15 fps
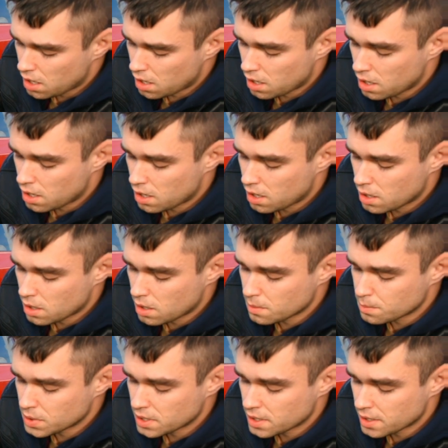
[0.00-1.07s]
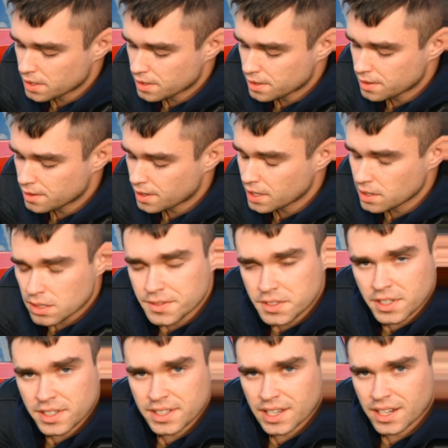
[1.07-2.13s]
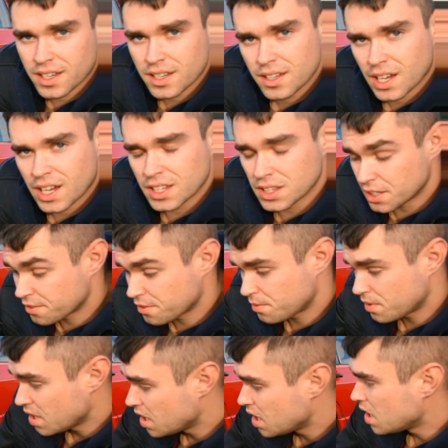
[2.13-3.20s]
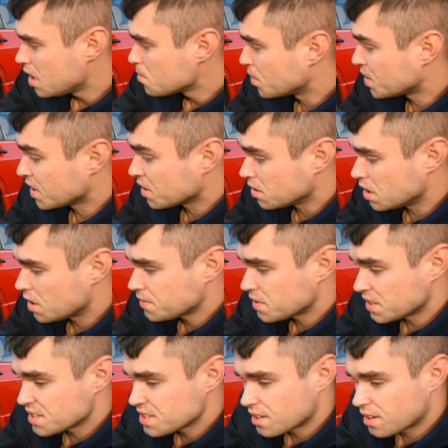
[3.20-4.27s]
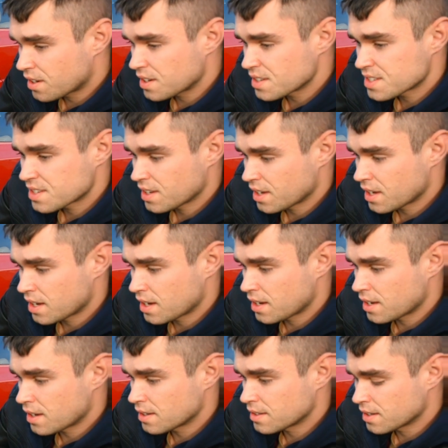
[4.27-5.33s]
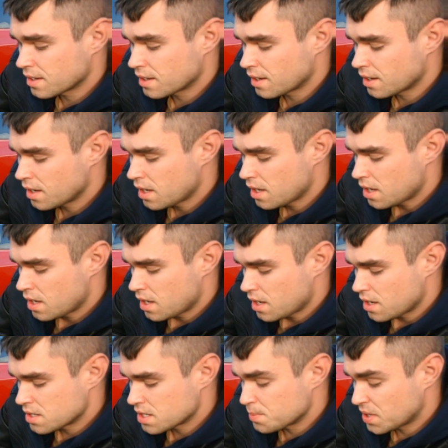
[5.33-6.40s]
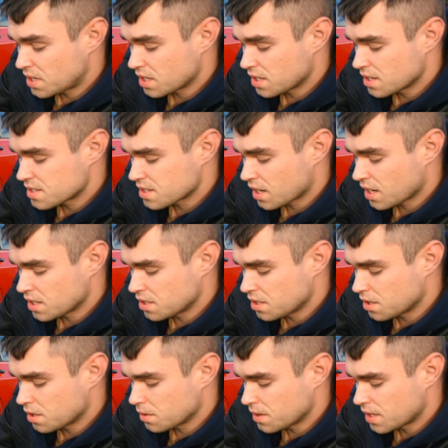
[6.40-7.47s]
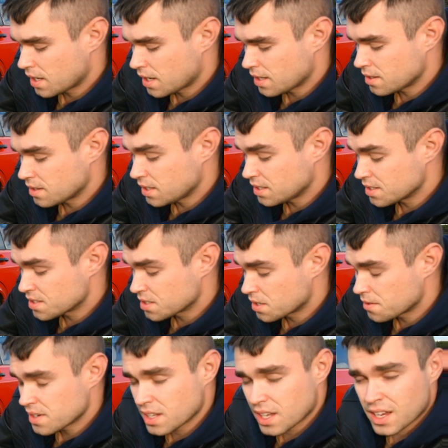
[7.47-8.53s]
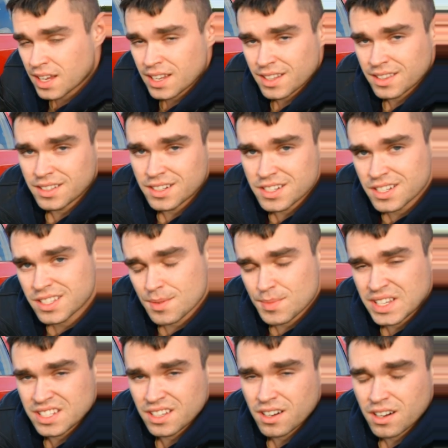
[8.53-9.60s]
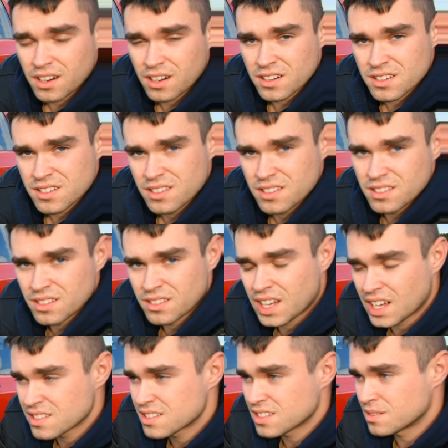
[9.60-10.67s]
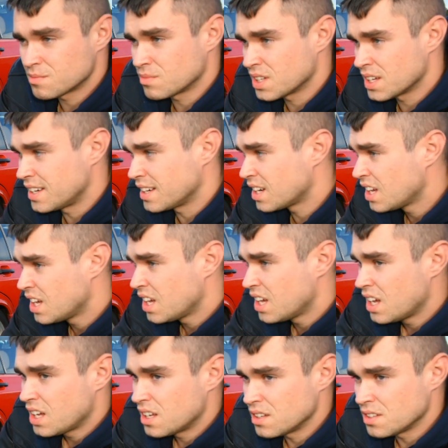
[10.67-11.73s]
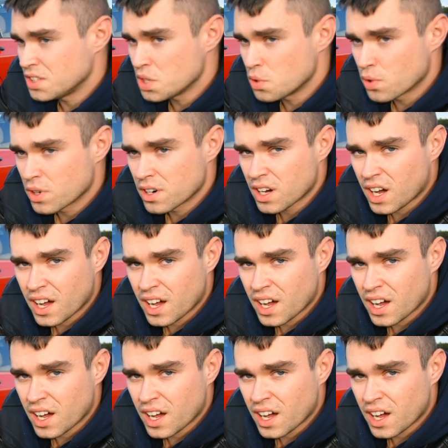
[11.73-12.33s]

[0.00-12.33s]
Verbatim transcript: uh, but I love doing that I love putting love to these cars and just because I know that they deserve it and they're just amazing cars. They're not some like newer